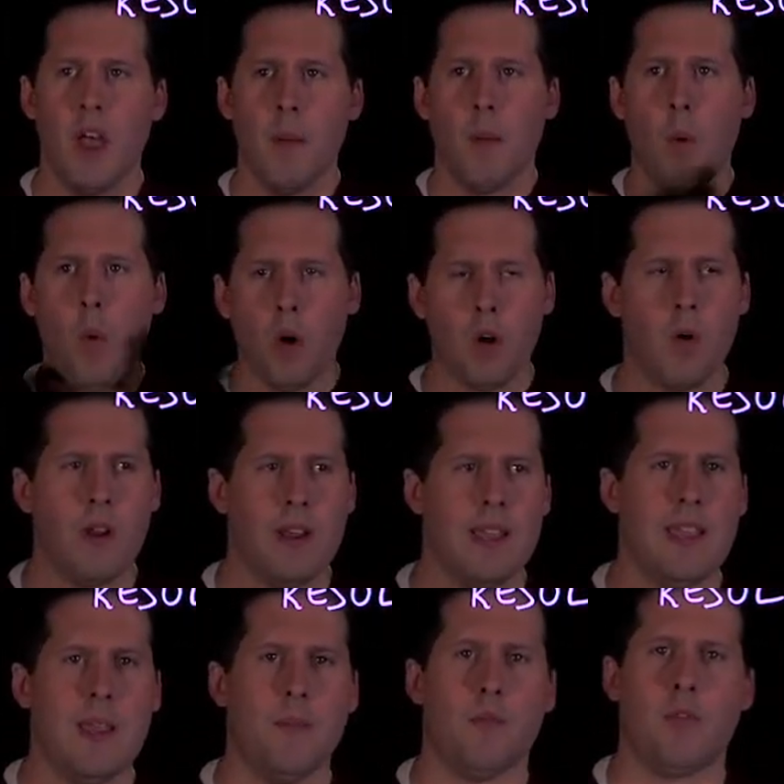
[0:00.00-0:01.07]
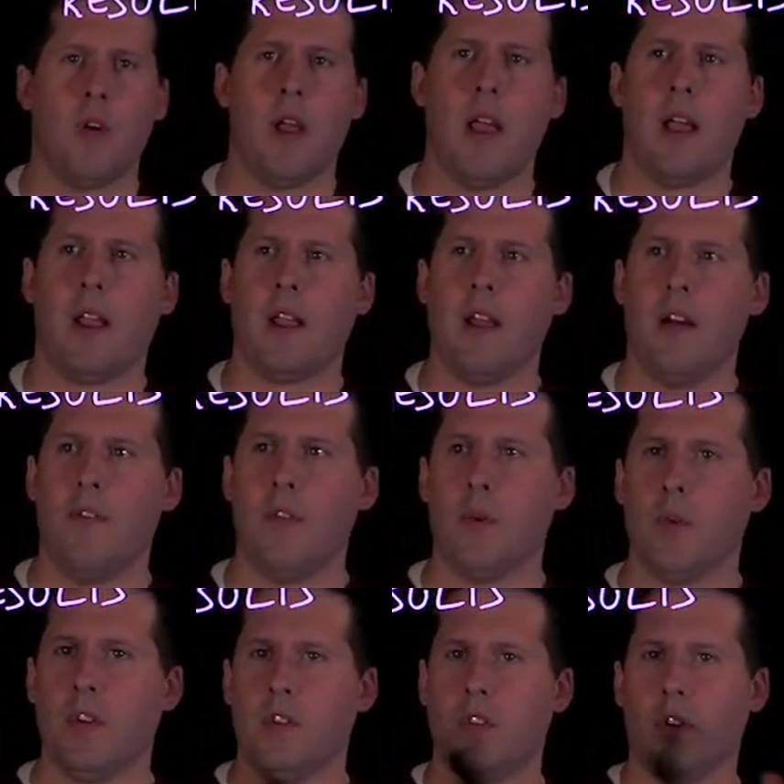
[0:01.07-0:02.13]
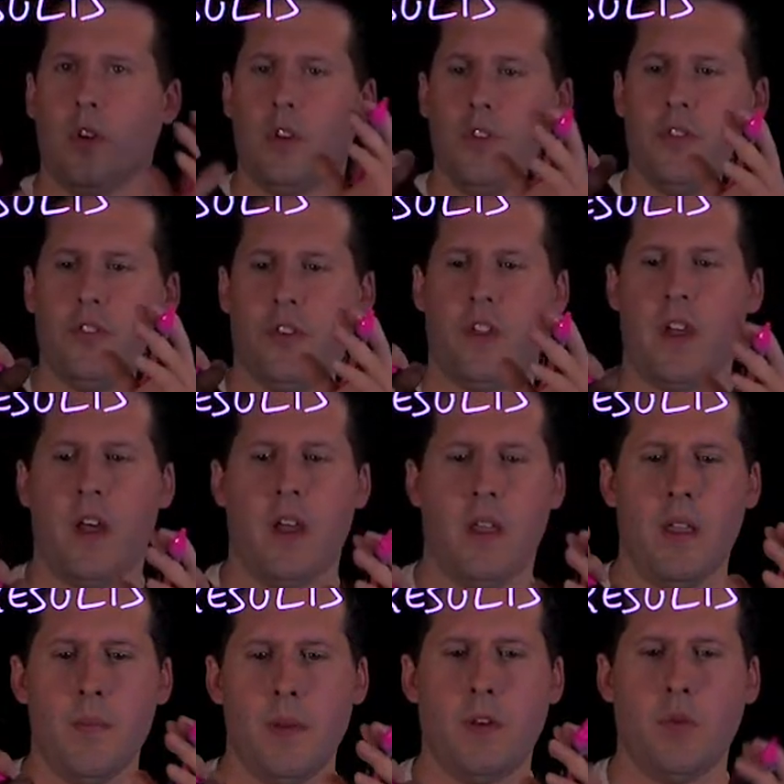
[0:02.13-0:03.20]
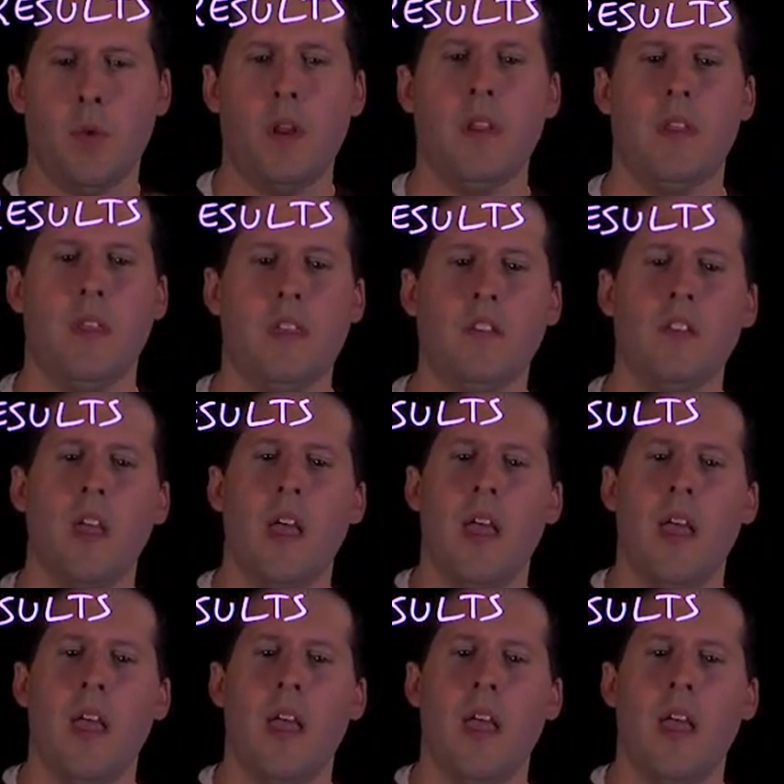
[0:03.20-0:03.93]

but we're going to keep track of the results in between these.